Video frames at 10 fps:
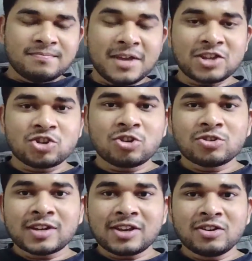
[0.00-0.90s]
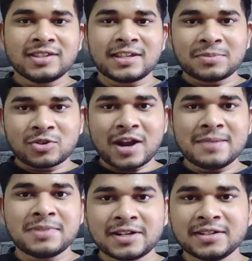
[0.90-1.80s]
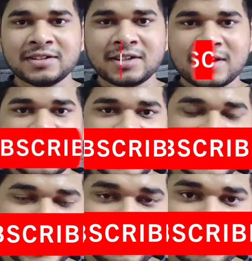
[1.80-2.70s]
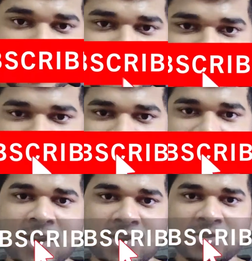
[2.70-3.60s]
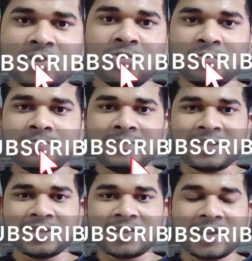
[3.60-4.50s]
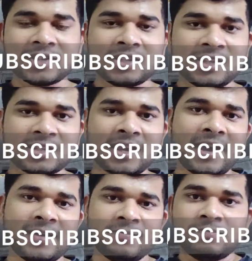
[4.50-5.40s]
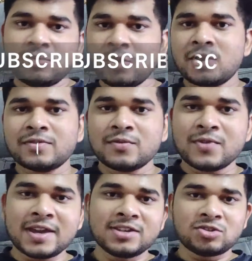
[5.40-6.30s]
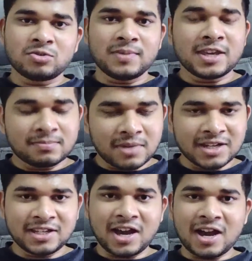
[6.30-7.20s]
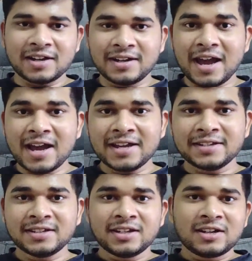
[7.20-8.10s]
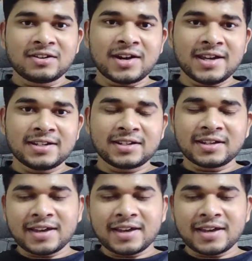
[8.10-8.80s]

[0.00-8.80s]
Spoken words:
make sure to click on the subscribe button, as I will be posting new business strategies and more of the ways to make money online, right?